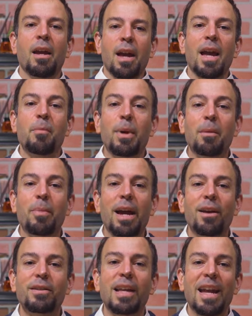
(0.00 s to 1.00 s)
Hey pen
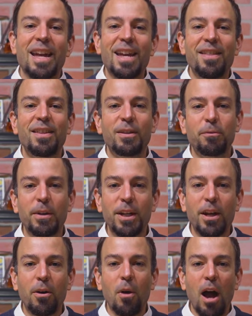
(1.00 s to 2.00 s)
pals, in this
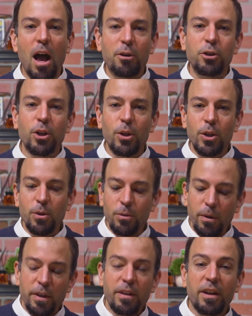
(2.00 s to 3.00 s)
video I'll show
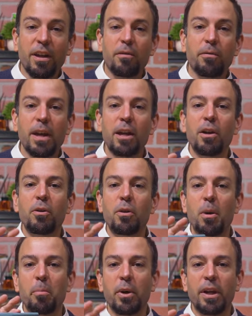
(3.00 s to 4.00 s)
you the Kaweco
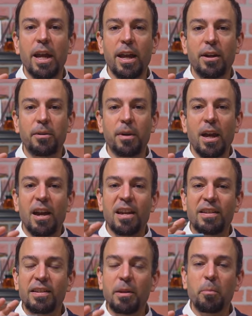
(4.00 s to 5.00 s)
Perkeo, a
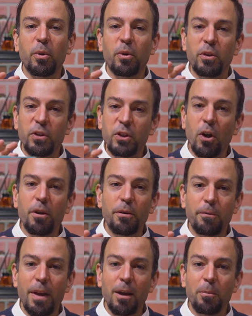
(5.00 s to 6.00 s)
simple starter
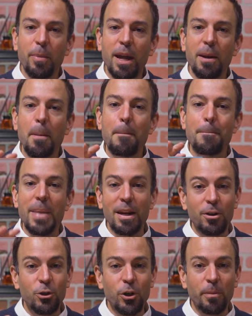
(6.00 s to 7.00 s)
fountain pen made
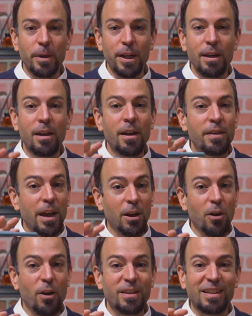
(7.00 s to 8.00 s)
in Germany that
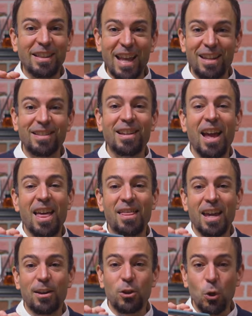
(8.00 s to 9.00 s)
costs less
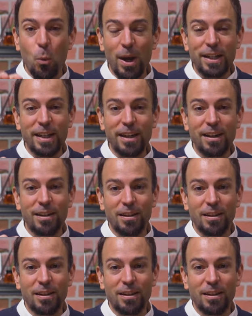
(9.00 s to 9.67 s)
than twenty